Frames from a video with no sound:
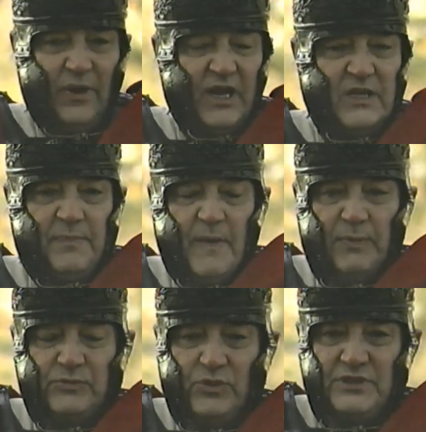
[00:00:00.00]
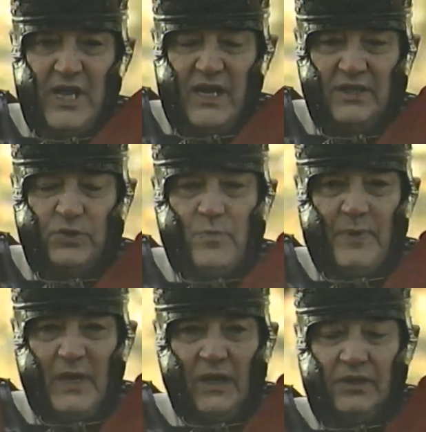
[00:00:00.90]
We need people to dig, to
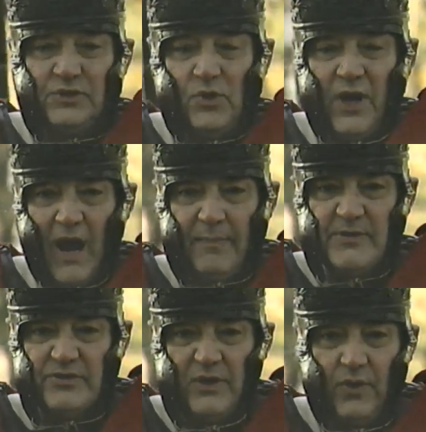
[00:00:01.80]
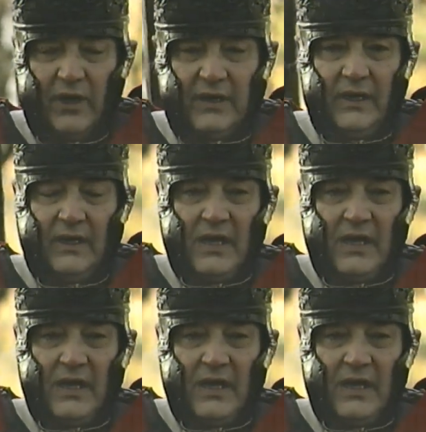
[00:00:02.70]
build, do carpentry work.